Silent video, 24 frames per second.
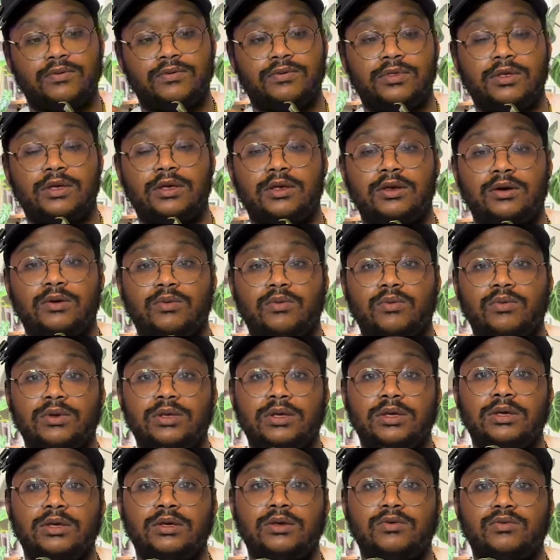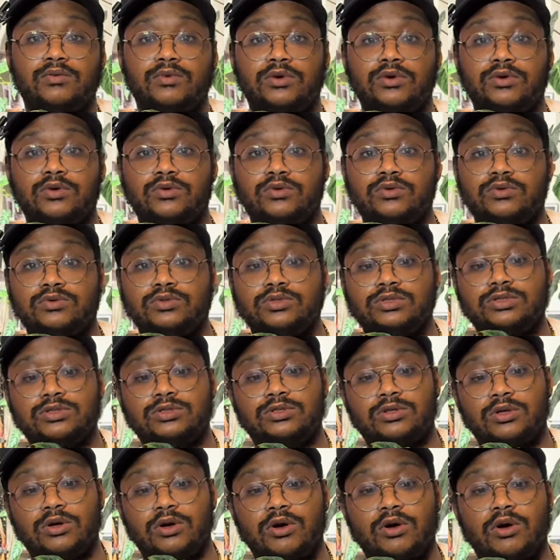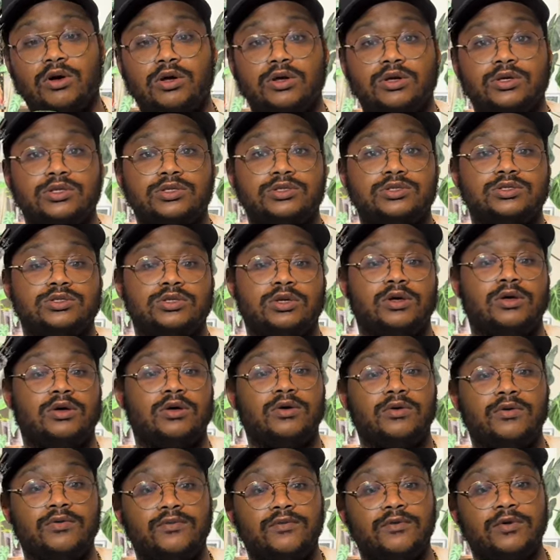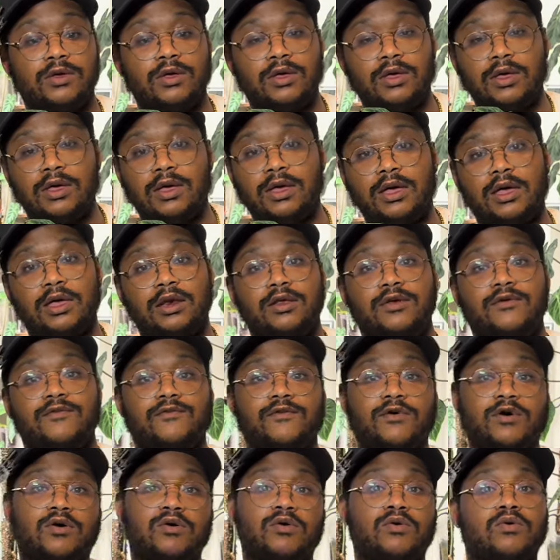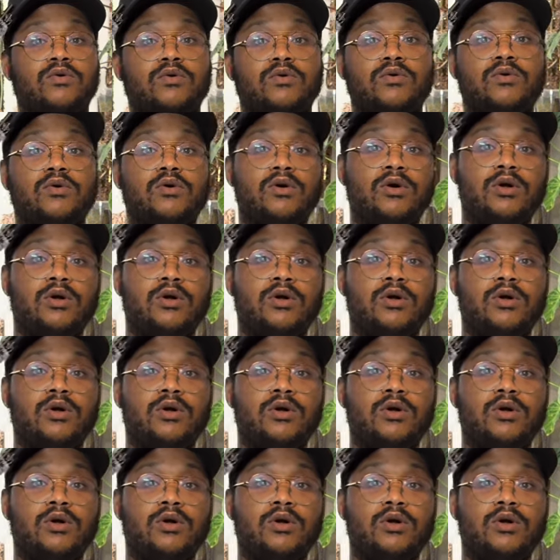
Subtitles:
then we can reduce the cause of any fungal,